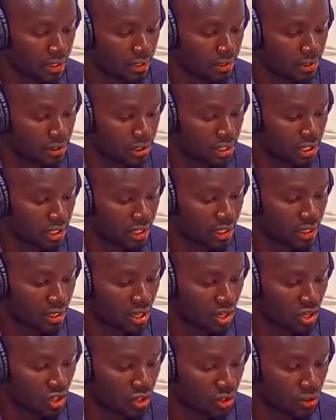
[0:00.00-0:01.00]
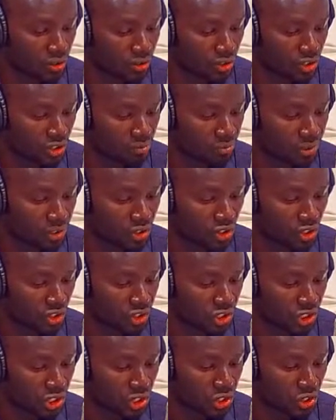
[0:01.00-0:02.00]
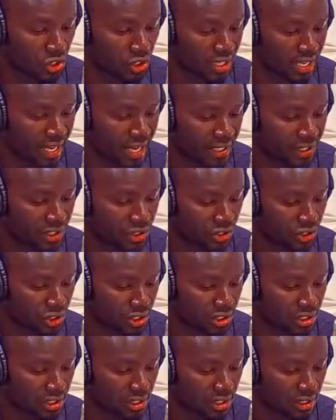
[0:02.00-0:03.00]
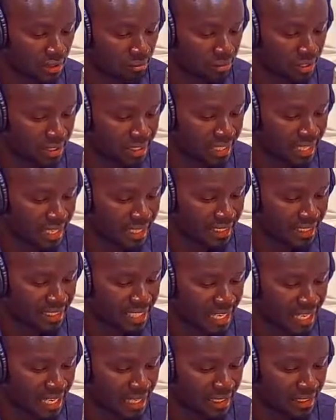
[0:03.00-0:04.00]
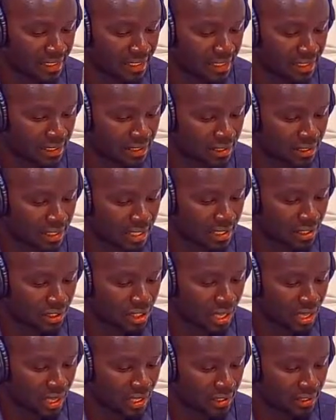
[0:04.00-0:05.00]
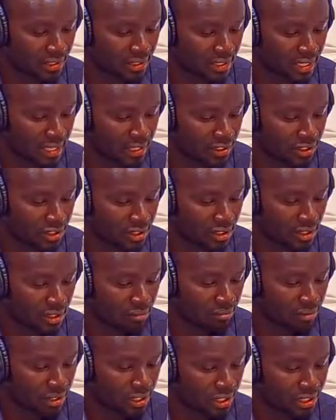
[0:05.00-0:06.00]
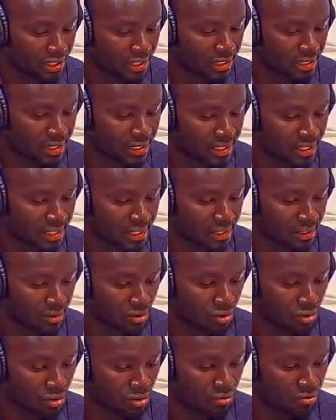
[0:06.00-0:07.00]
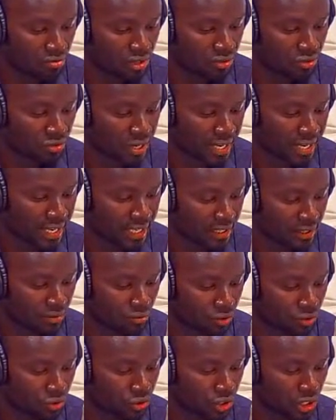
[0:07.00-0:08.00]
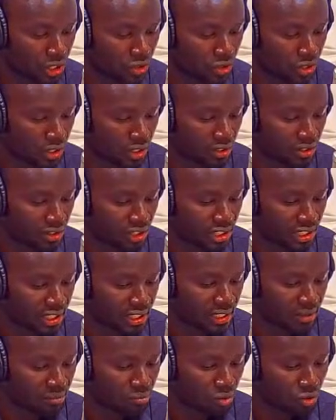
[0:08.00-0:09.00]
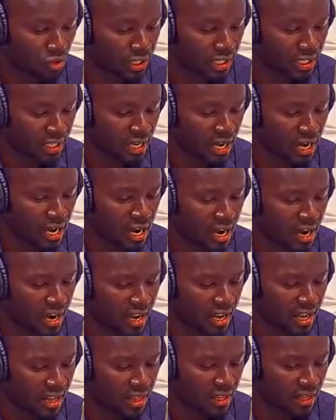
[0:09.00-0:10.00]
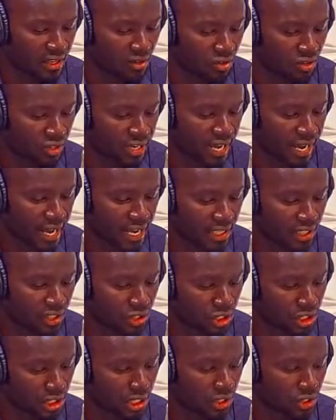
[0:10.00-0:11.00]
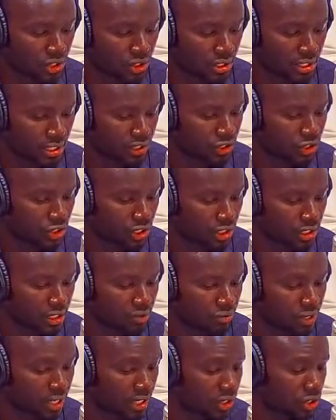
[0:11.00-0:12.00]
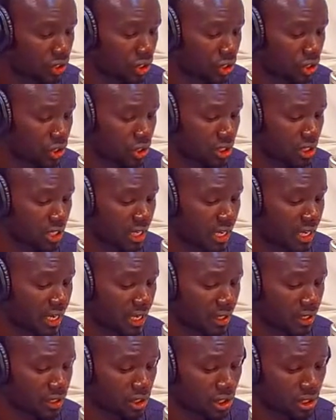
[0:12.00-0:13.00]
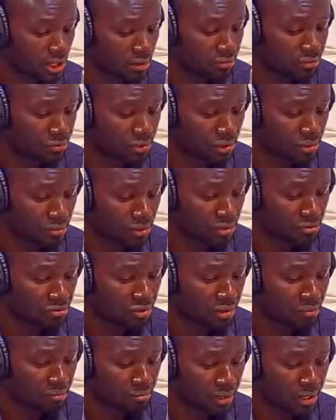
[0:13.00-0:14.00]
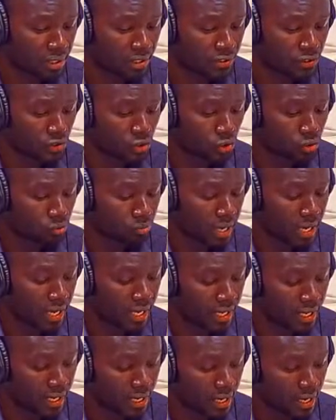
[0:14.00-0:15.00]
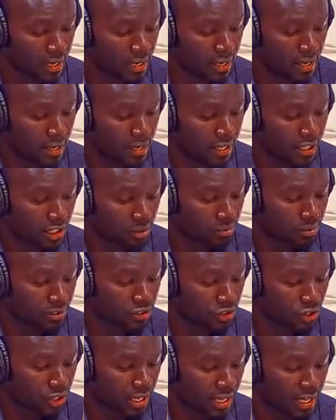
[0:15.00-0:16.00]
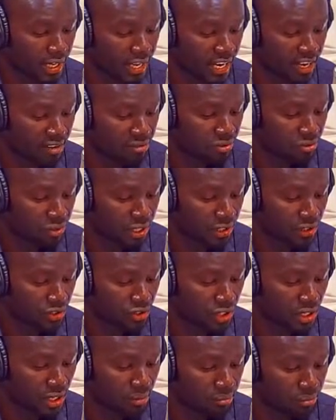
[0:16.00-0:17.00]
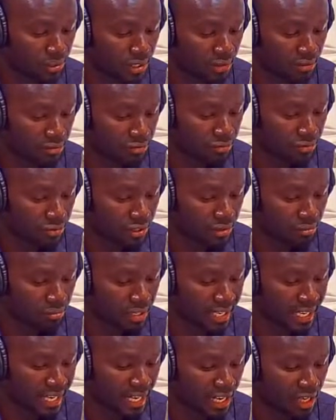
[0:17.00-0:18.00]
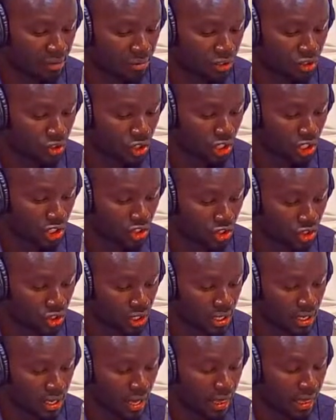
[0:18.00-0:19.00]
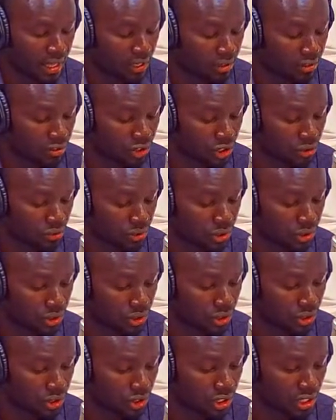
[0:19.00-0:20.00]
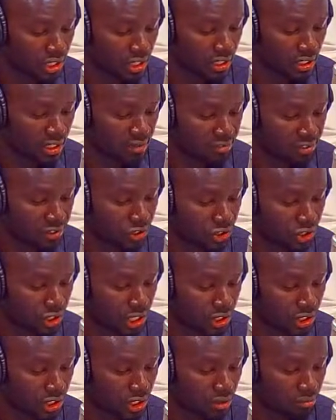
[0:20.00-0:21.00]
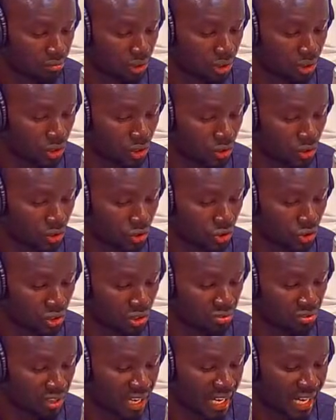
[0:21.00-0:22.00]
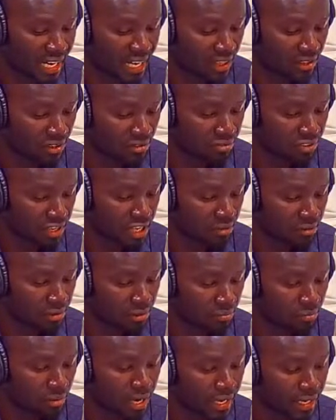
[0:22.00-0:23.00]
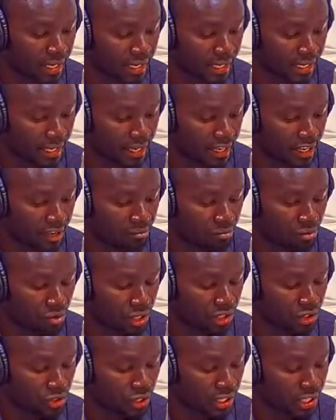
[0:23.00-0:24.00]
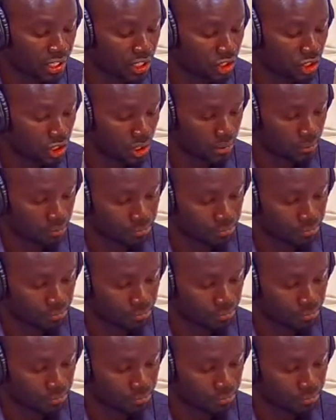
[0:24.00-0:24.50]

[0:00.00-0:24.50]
DR Congo's meteorological agency Metlslat said that 90 milliliters of rain was recorded on Saturday morning, higher than on any single day during the rainy season that lasts from November to May. Experts say the heavy rains are being fueled by climate change. The consequences are devastating because of a lack of urban planning and poor drainage.